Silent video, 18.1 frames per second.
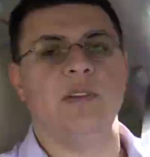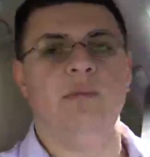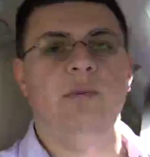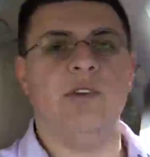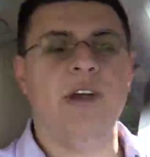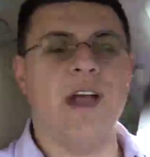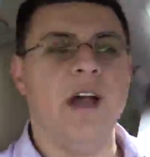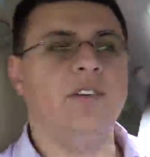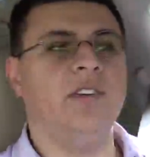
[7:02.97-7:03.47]

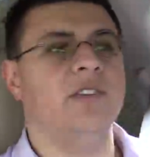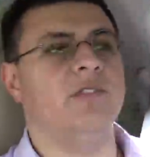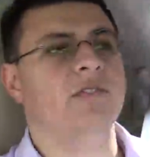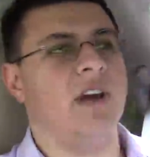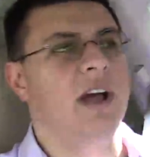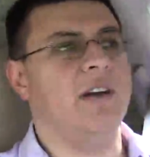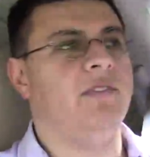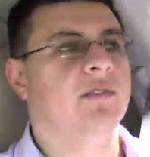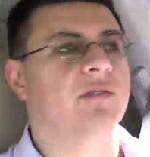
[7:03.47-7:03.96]
When you're out on
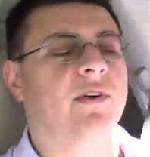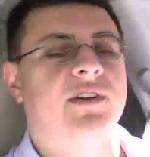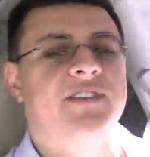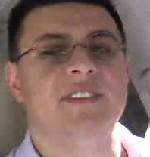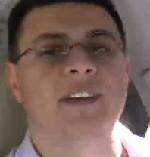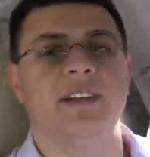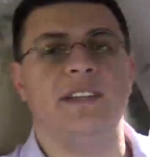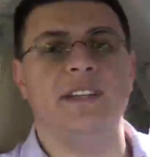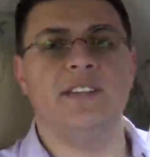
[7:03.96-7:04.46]
gravel roads
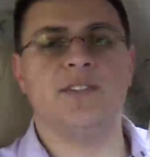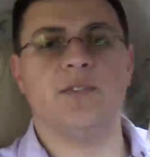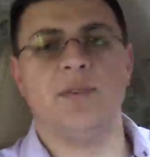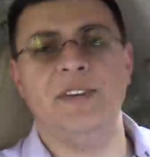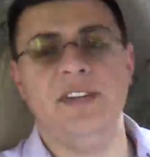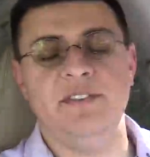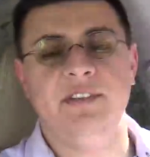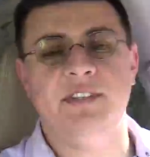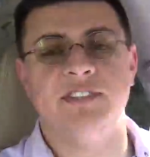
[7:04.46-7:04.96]
like this, or
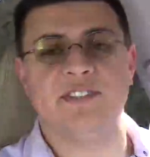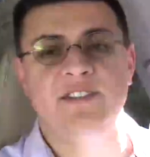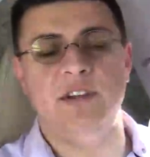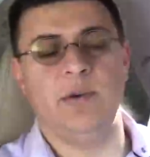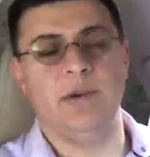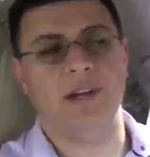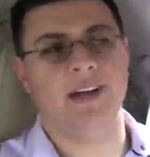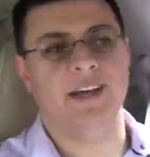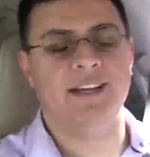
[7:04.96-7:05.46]
even
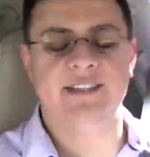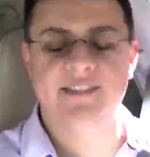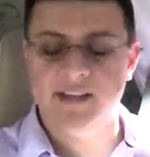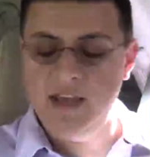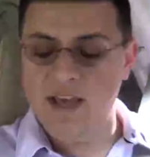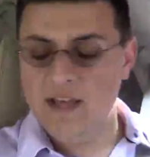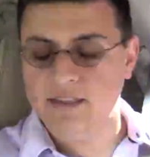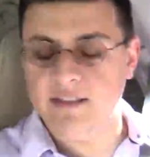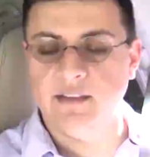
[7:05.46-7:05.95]
snow and ice,
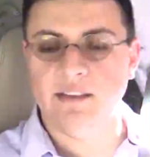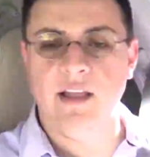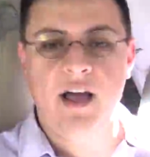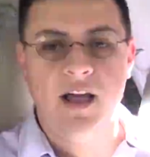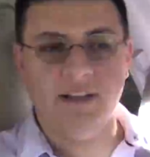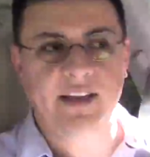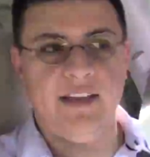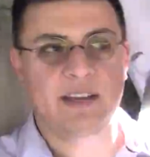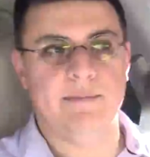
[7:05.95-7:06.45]
the
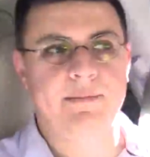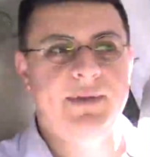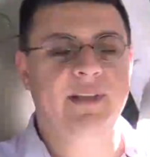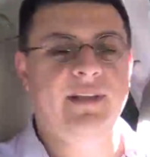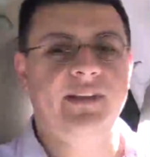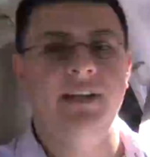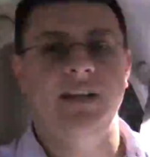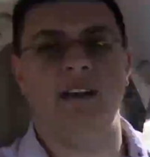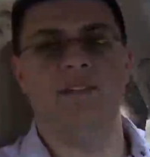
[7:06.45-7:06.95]
locking
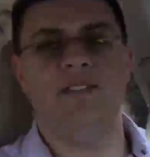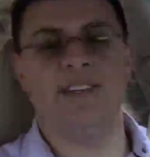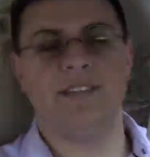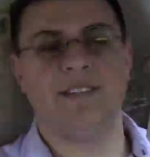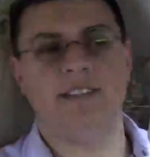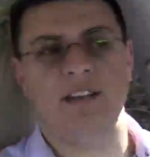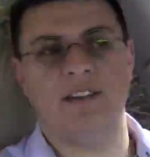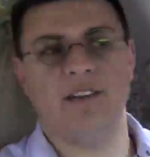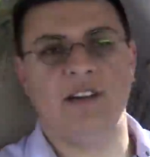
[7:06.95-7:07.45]
ability of this
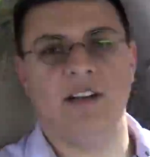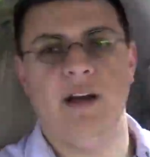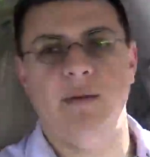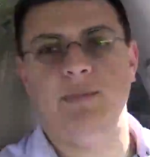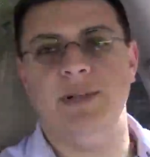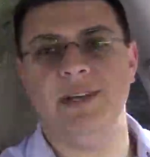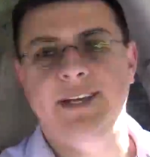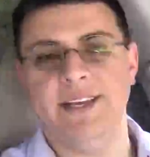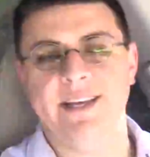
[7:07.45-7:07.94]
center
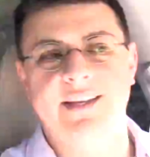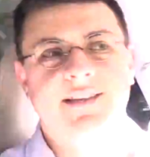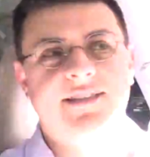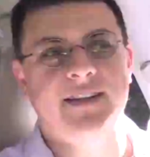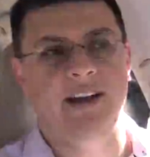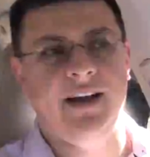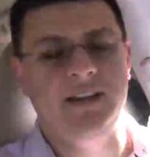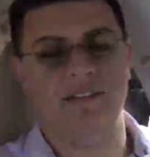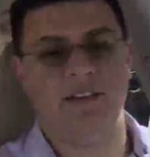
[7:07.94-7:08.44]
coupling is
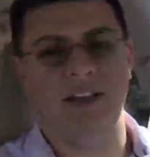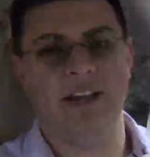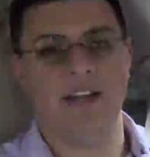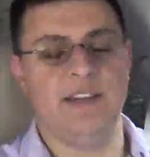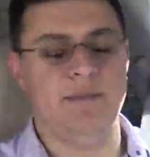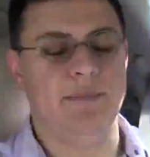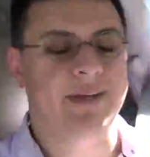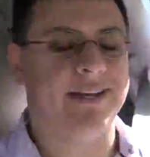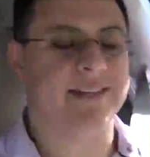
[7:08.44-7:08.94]
kind of
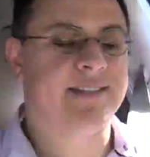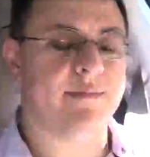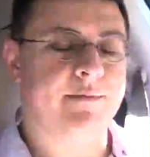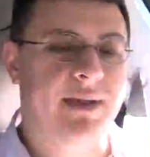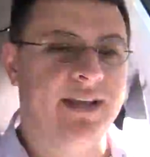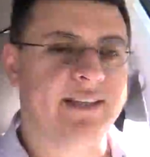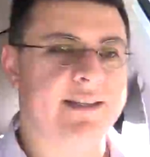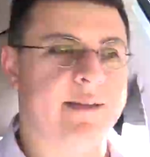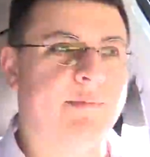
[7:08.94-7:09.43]
handy because it
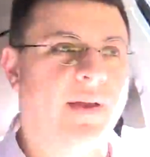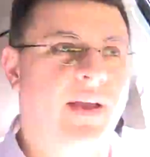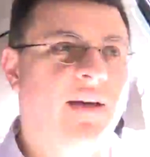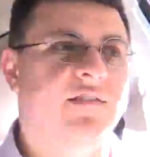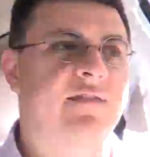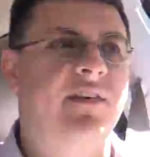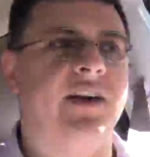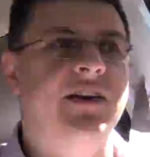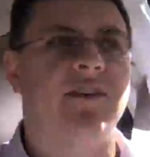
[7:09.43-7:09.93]
makes the
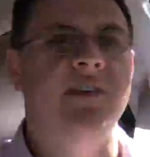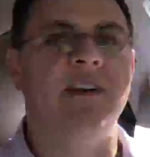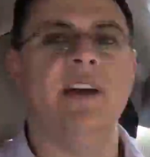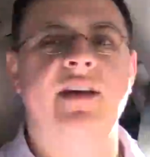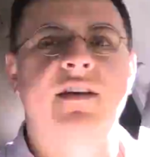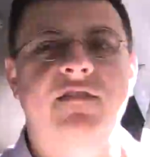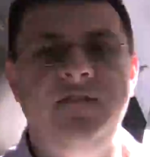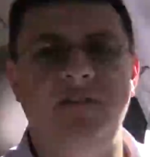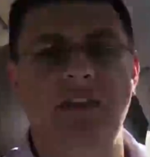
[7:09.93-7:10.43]
Pathfinder
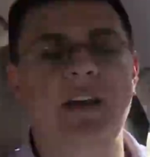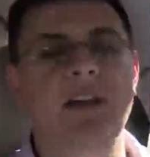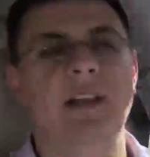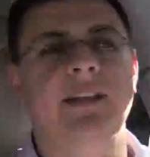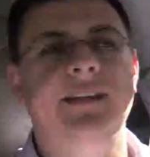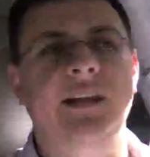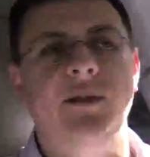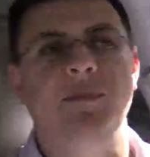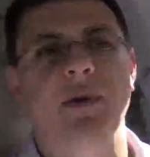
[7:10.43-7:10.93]
feel
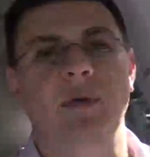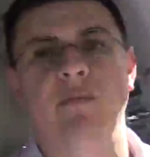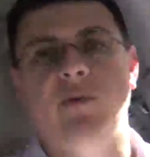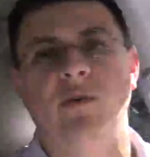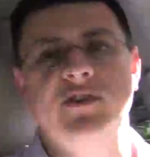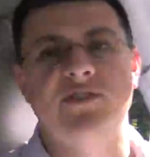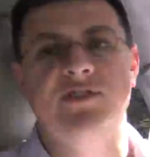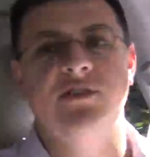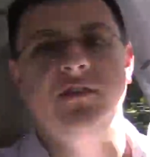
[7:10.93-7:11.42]
a little bit
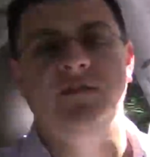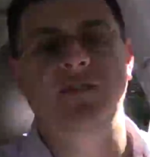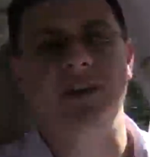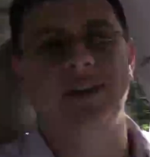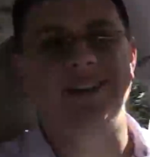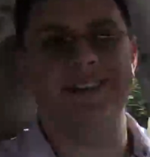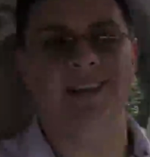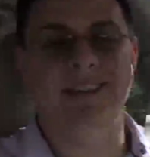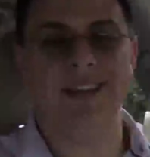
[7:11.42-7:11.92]
more
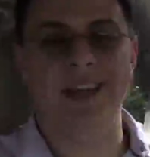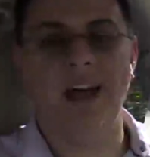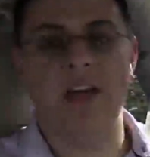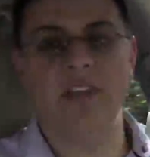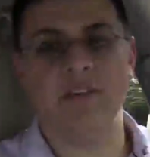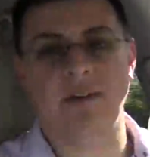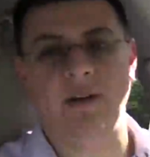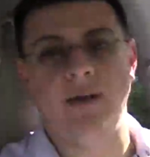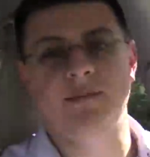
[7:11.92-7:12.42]
sure-footed than the
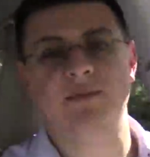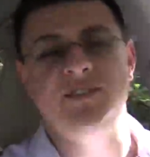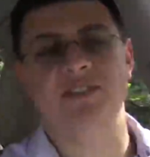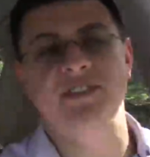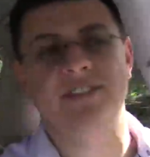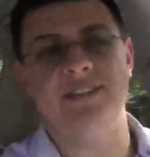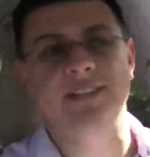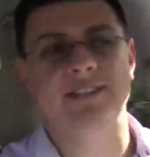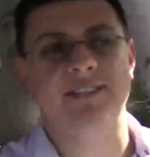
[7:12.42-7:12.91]
other
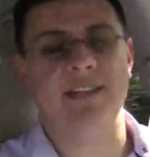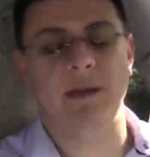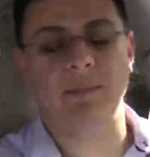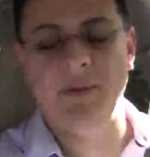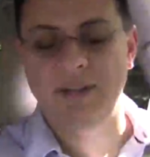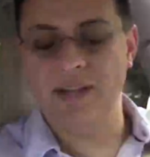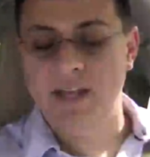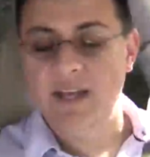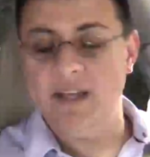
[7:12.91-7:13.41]
options in this
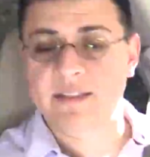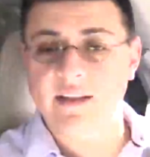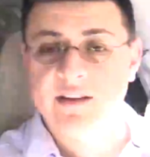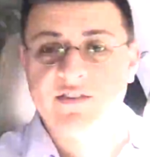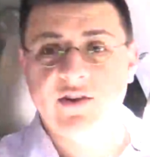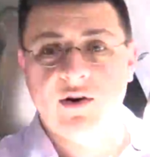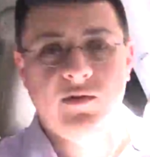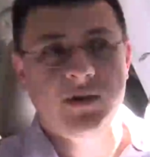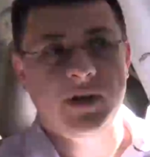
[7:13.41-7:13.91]
segment
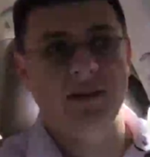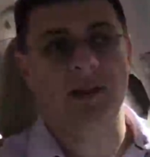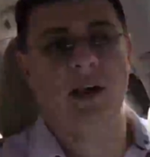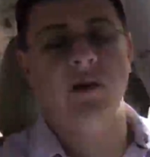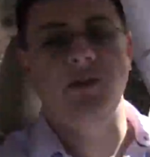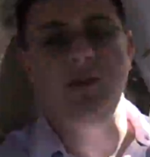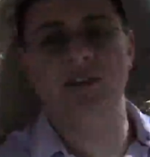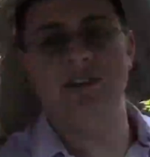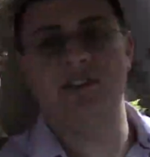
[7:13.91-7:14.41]
that don't allow
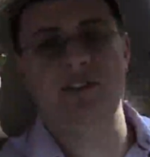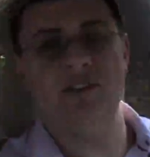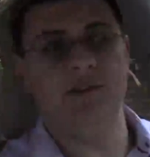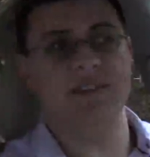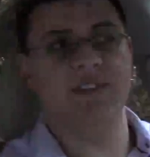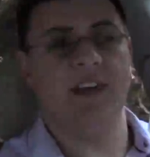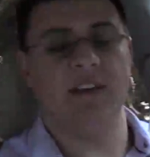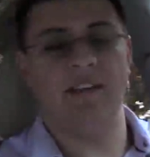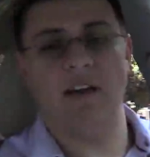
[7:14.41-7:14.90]
you to
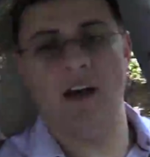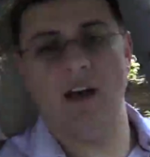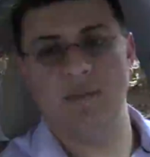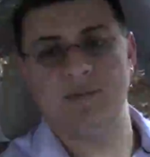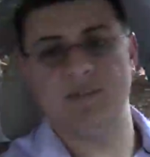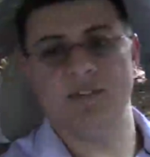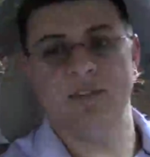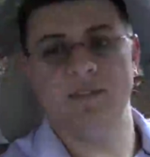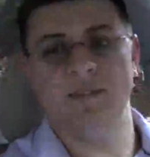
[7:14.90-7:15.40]
choose that option.